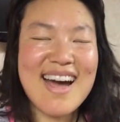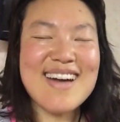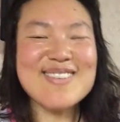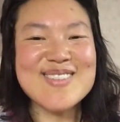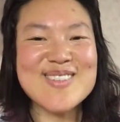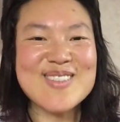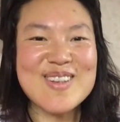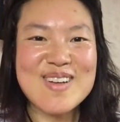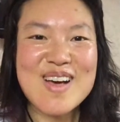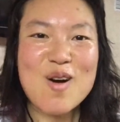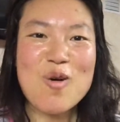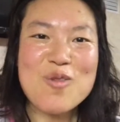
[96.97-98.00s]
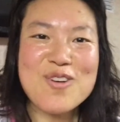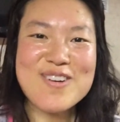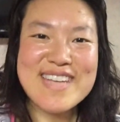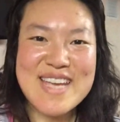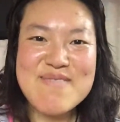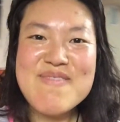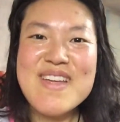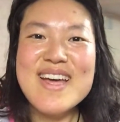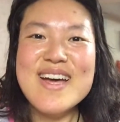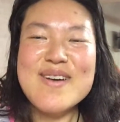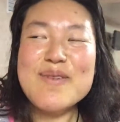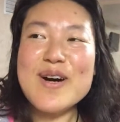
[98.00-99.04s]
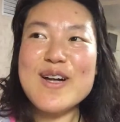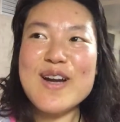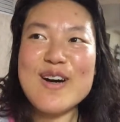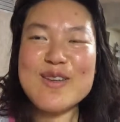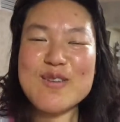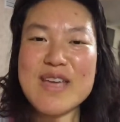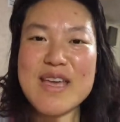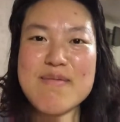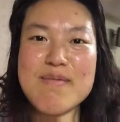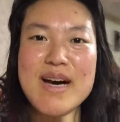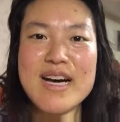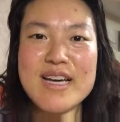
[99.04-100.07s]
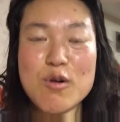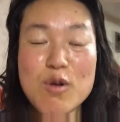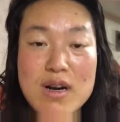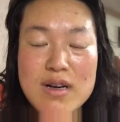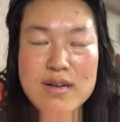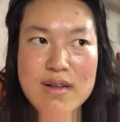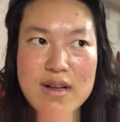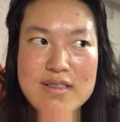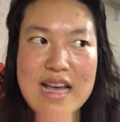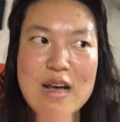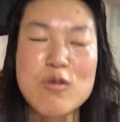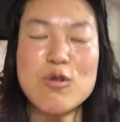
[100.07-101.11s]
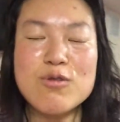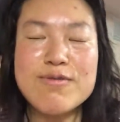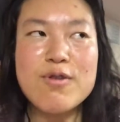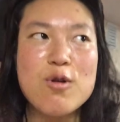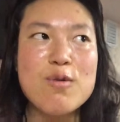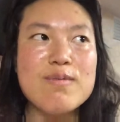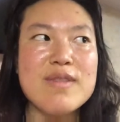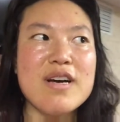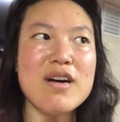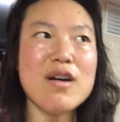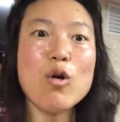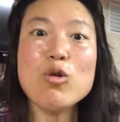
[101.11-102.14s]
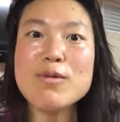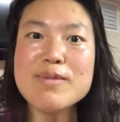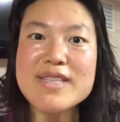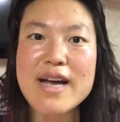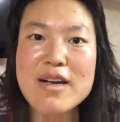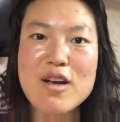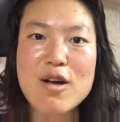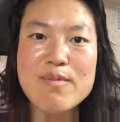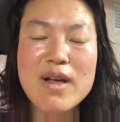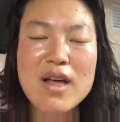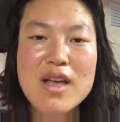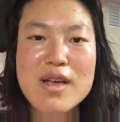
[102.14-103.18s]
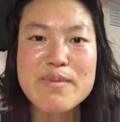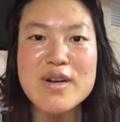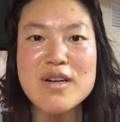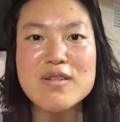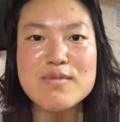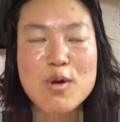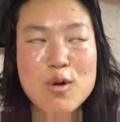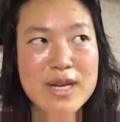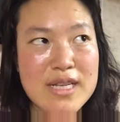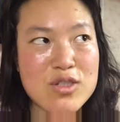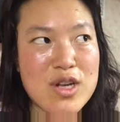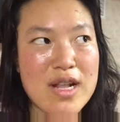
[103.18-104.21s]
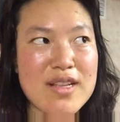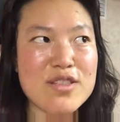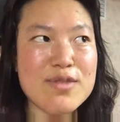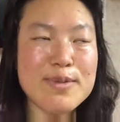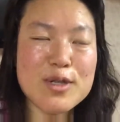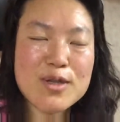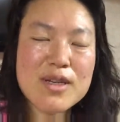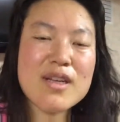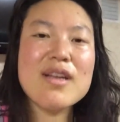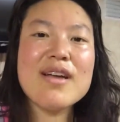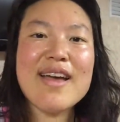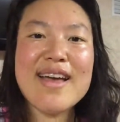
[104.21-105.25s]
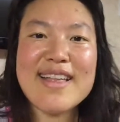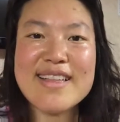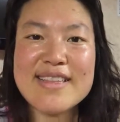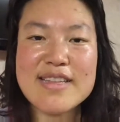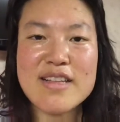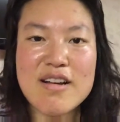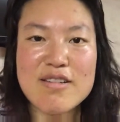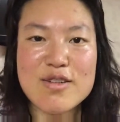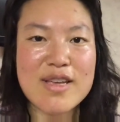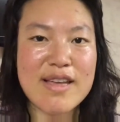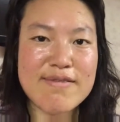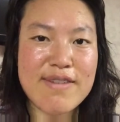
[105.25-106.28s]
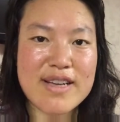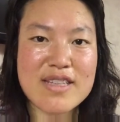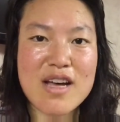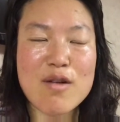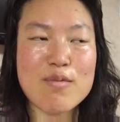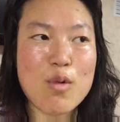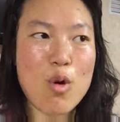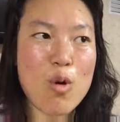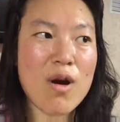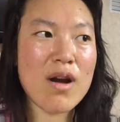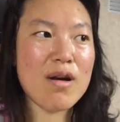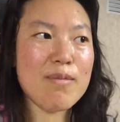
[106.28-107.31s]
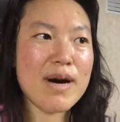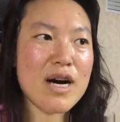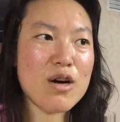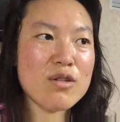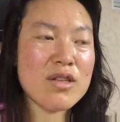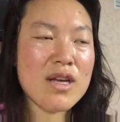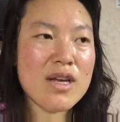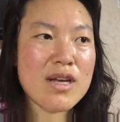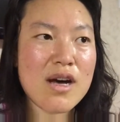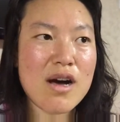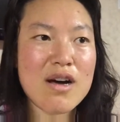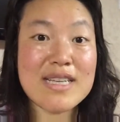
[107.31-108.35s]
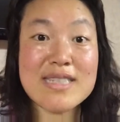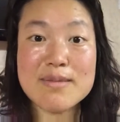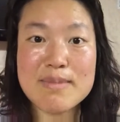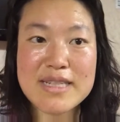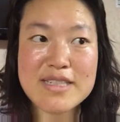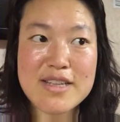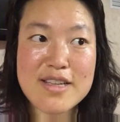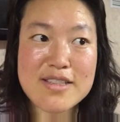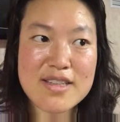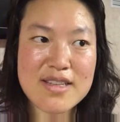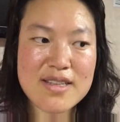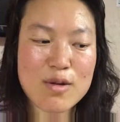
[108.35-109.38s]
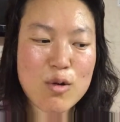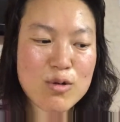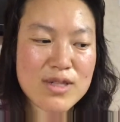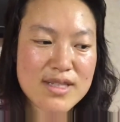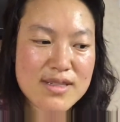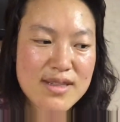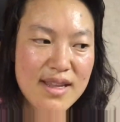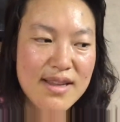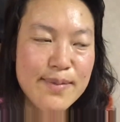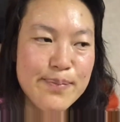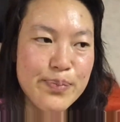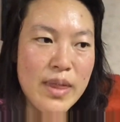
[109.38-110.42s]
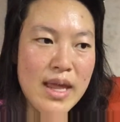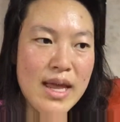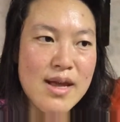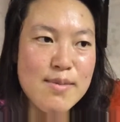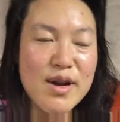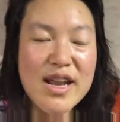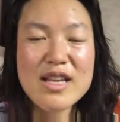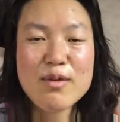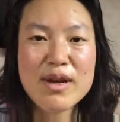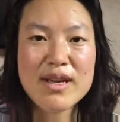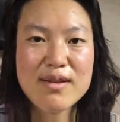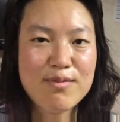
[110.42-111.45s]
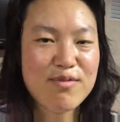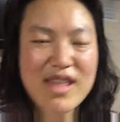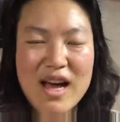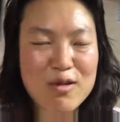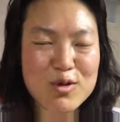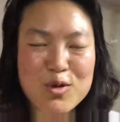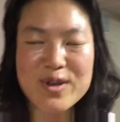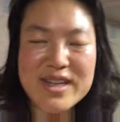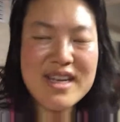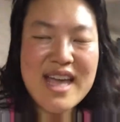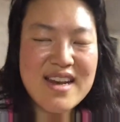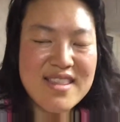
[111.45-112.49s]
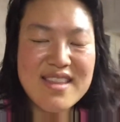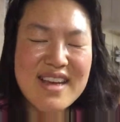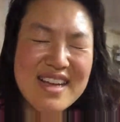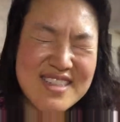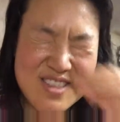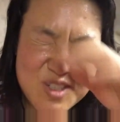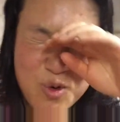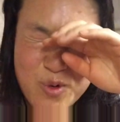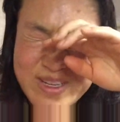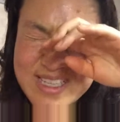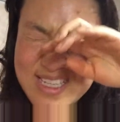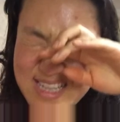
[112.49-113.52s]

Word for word: I don't know the author name, but uh, you can buy or uh, download from the audible.com Miracle Morning Challenge book, and uh, you can find out more about uh, his message and all this thing. But anyway, without knowing anything, I just joined.